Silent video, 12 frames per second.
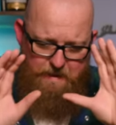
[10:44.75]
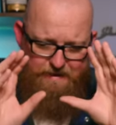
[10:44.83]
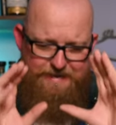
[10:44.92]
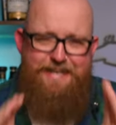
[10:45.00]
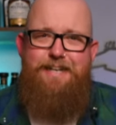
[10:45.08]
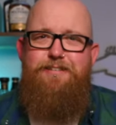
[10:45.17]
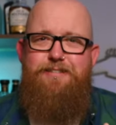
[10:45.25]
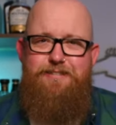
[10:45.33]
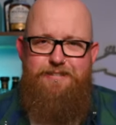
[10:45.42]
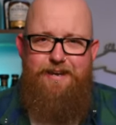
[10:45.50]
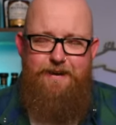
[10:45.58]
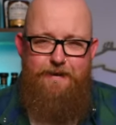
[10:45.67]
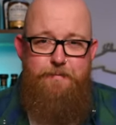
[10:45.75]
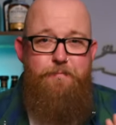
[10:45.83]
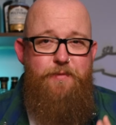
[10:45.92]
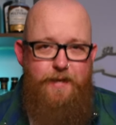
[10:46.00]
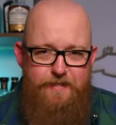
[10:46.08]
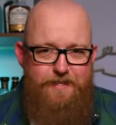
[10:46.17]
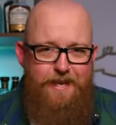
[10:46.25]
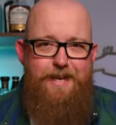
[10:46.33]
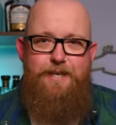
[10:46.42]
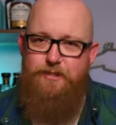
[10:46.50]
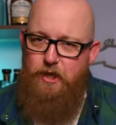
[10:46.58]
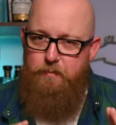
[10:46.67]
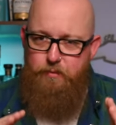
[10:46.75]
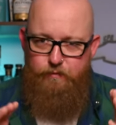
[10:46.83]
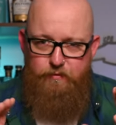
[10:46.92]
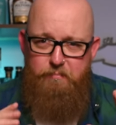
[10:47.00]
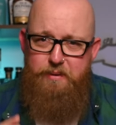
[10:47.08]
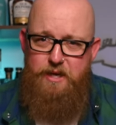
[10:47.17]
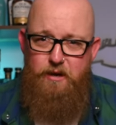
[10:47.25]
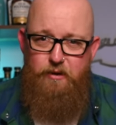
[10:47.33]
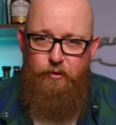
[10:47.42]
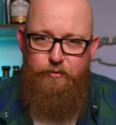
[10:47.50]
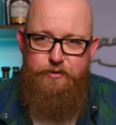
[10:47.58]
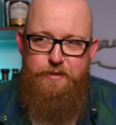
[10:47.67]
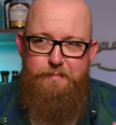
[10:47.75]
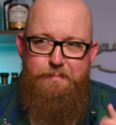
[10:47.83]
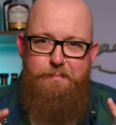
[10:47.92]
Needless to say, this is above and beyond,